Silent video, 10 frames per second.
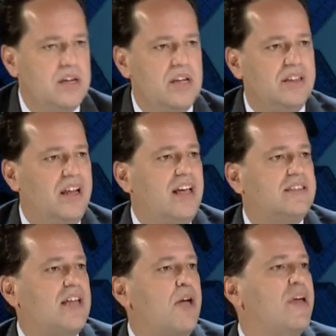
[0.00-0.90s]
The last
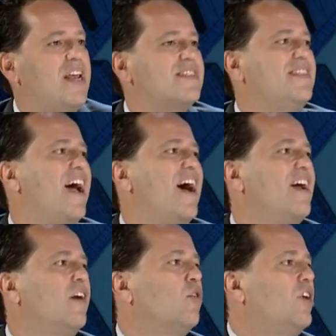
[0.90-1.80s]
time an SDR
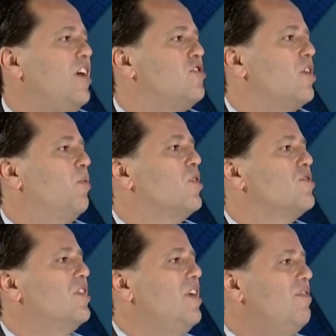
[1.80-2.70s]
allocation was
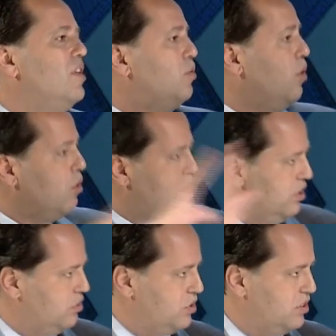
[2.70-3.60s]
given to all
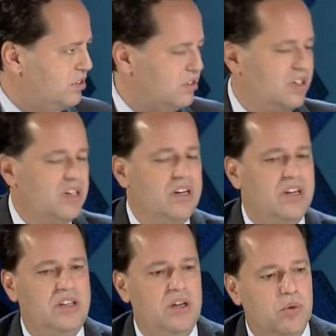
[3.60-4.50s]
countries
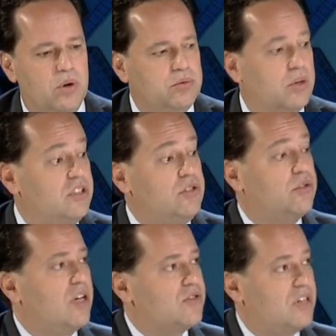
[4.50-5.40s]
in the world was in
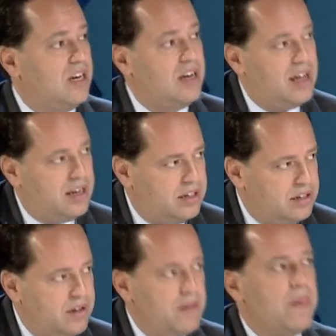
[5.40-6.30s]
2009,
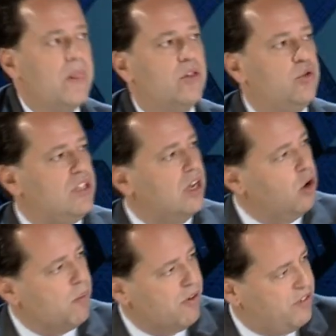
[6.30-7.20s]
during the
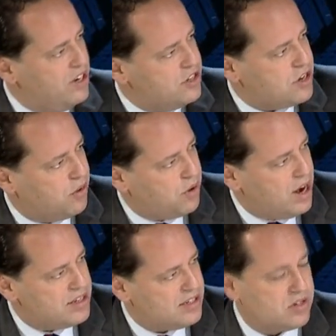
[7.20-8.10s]
global financial
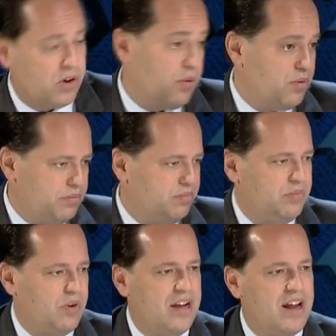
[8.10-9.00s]
crisis, or
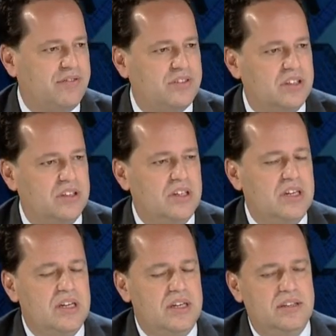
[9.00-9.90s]
right after
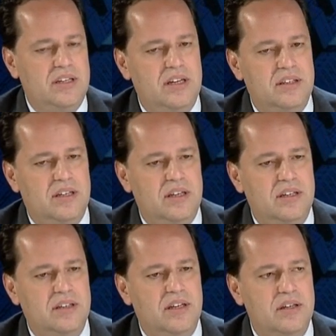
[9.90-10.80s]

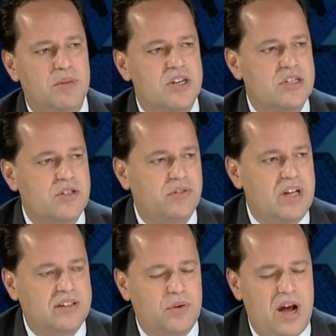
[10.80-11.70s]
the emergence of
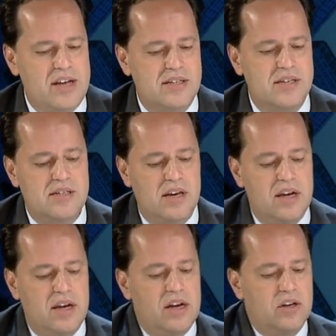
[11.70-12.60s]
that crisis.
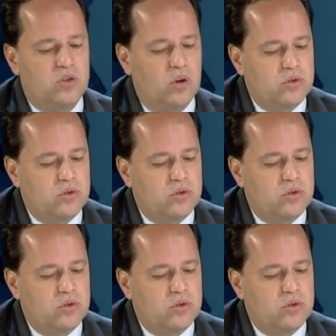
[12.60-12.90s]
So,